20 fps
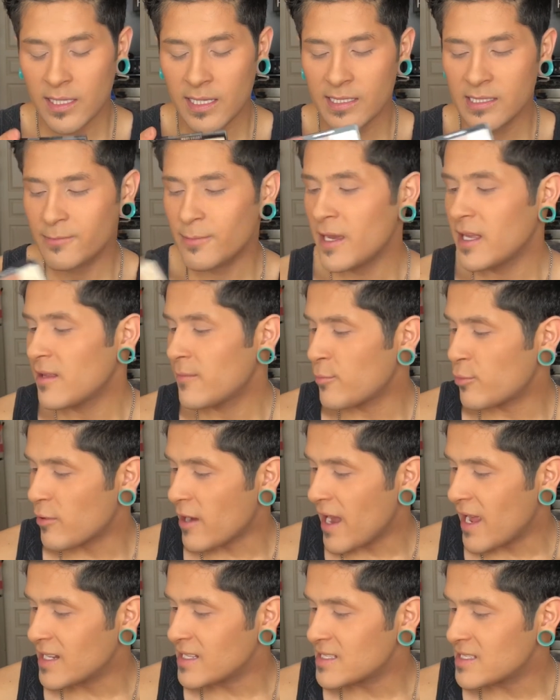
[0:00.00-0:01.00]
It's by the
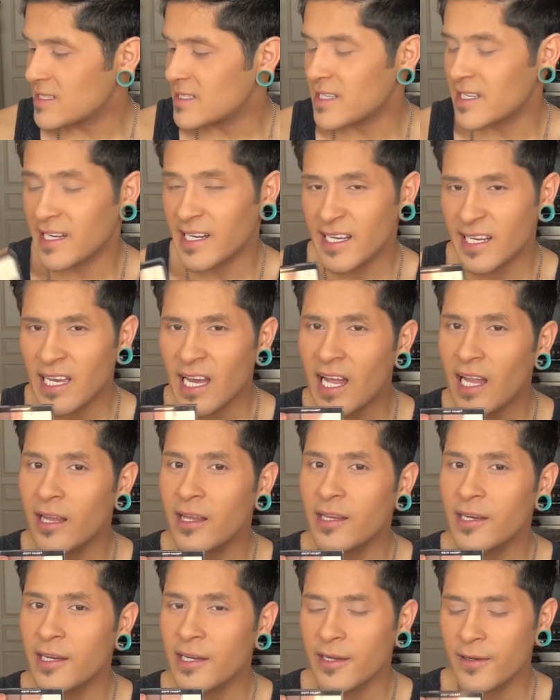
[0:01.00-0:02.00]
brand City
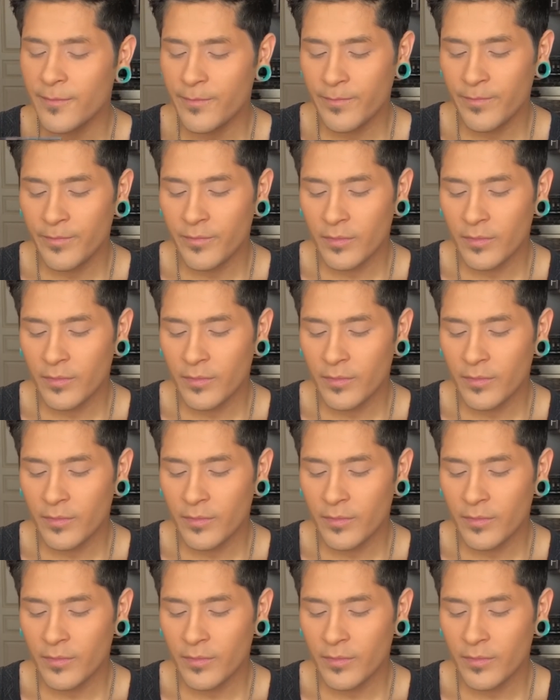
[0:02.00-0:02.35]
Color.